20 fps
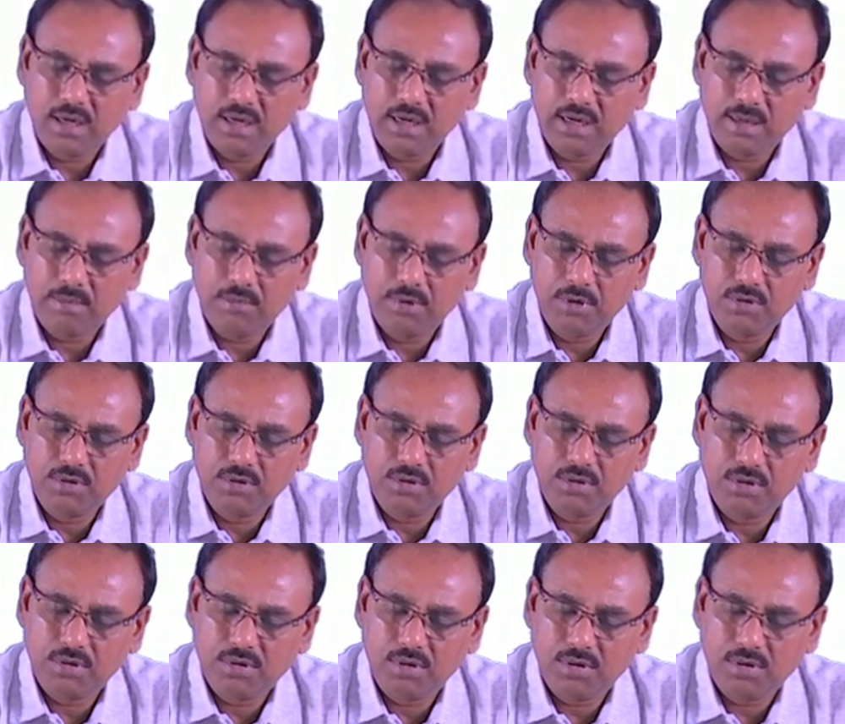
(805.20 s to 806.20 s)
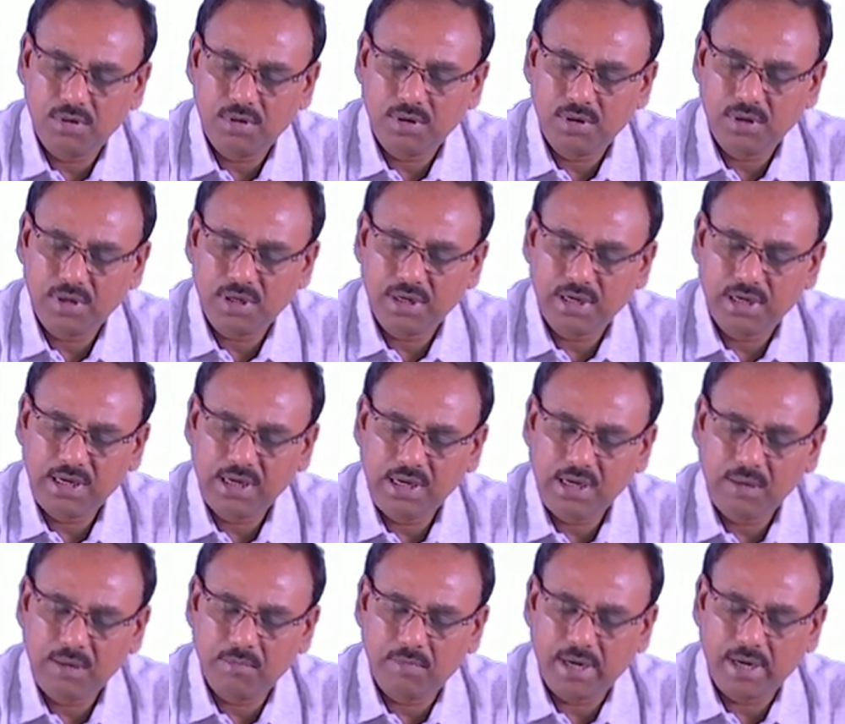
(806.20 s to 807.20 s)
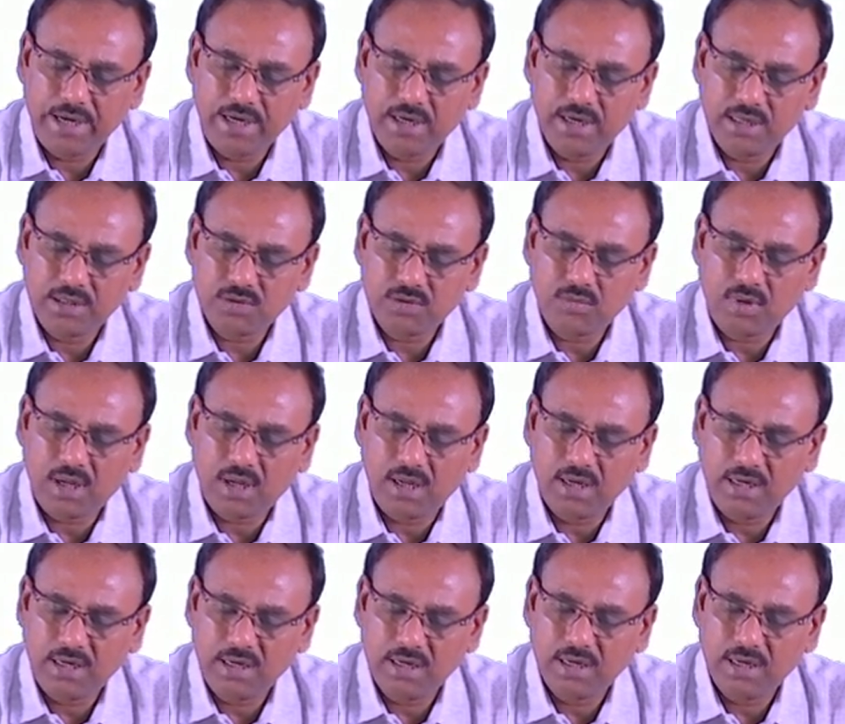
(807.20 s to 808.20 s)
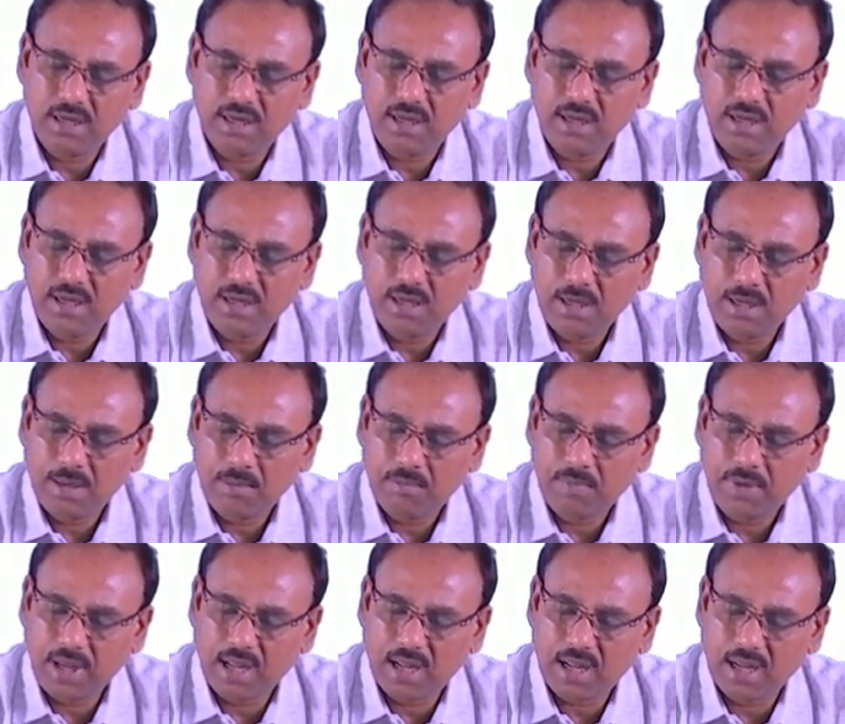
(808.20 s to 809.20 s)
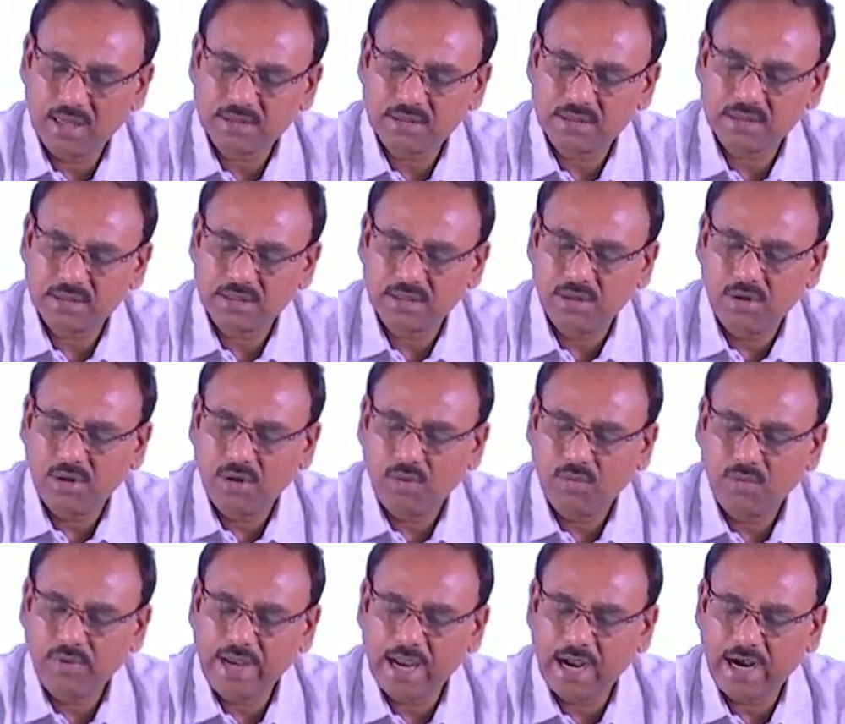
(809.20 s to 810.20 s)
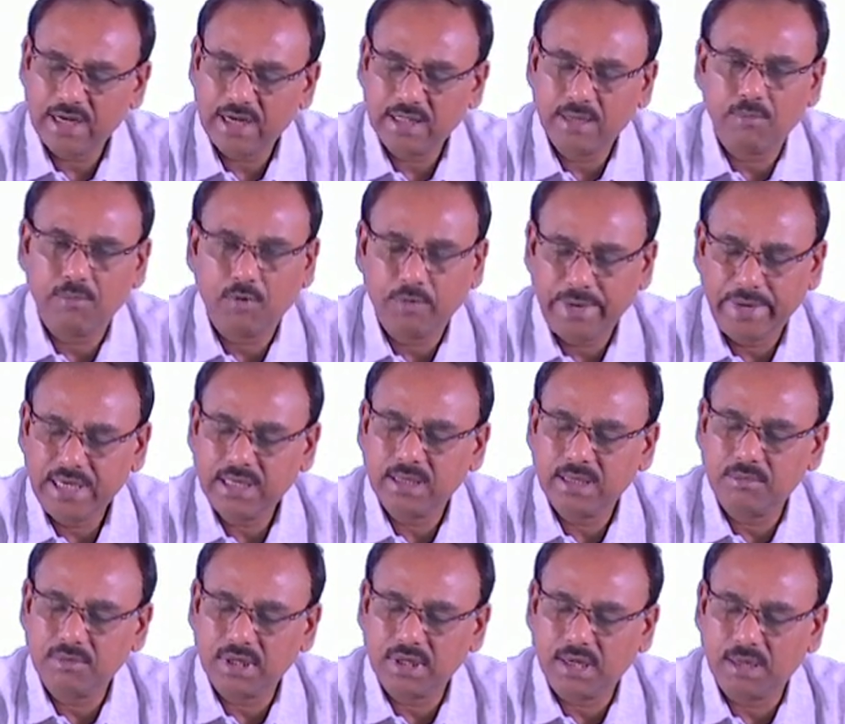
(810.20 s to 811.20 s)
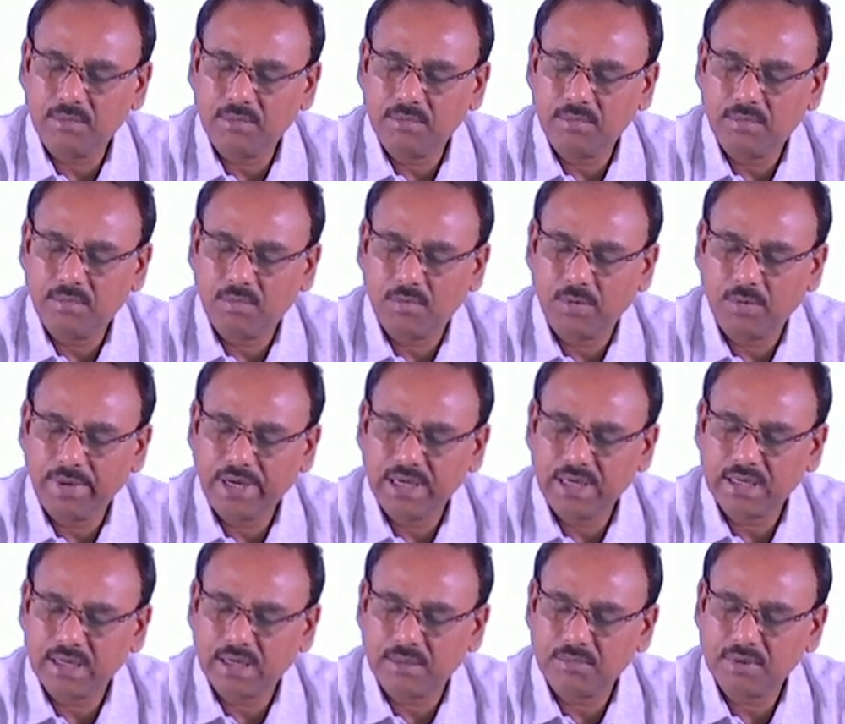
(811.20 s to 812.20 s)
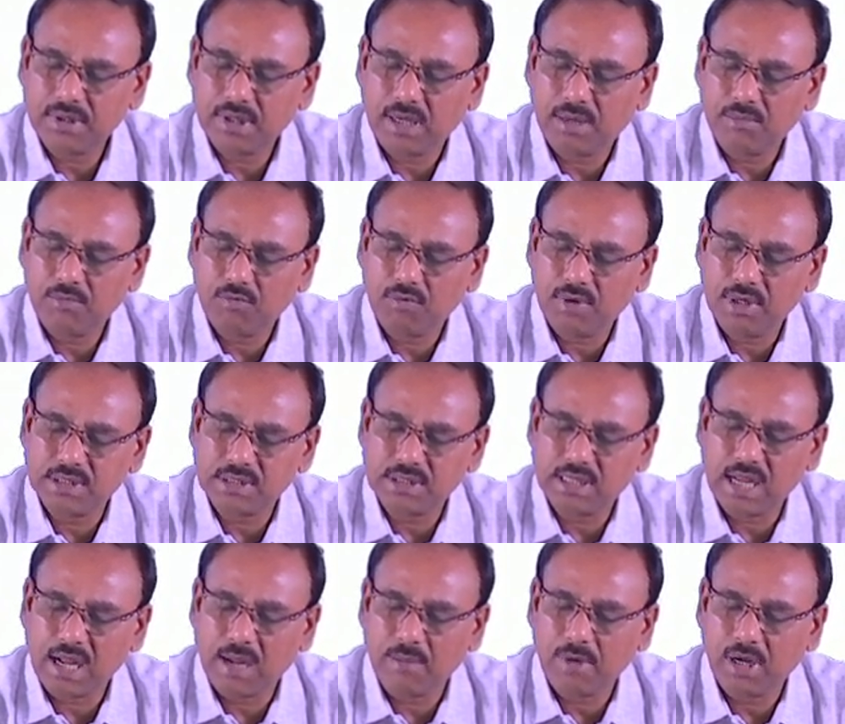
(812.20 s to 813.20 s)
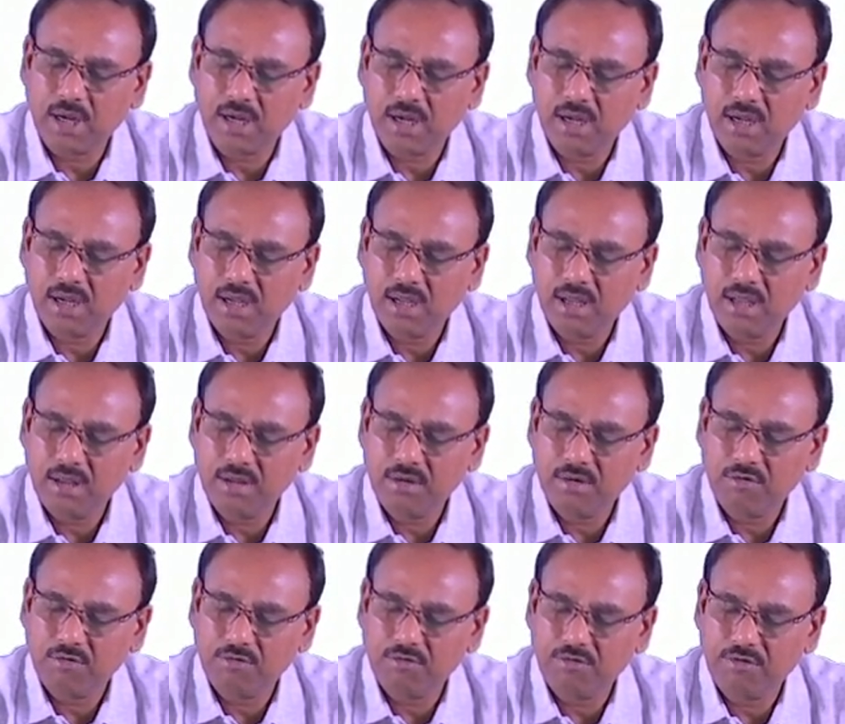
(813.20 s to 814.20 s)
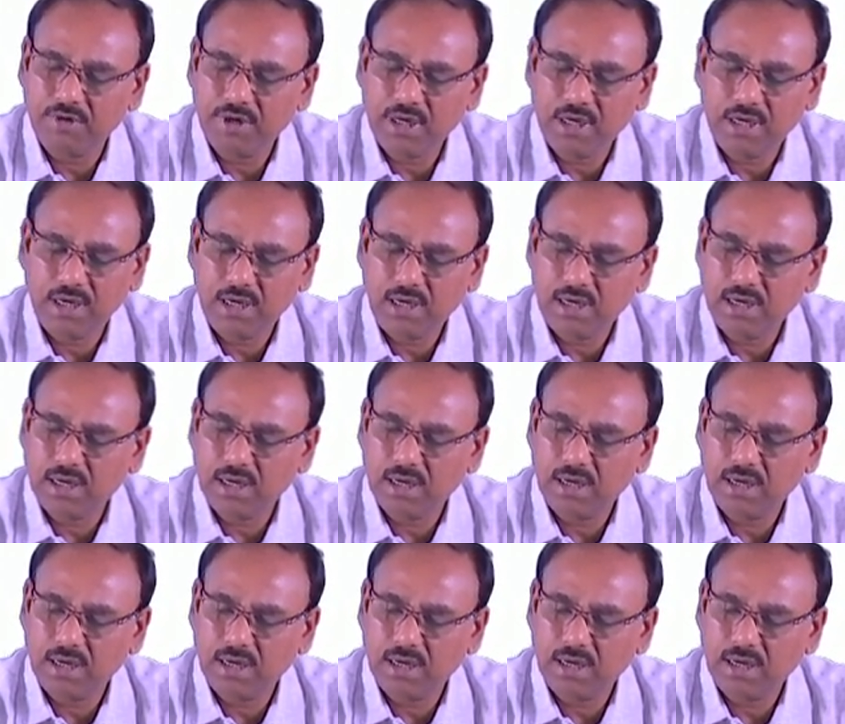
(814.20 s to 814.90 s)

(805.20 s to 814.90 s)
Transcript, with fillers: W t minus 1 plus we had the momentum term, momentum term was gamma v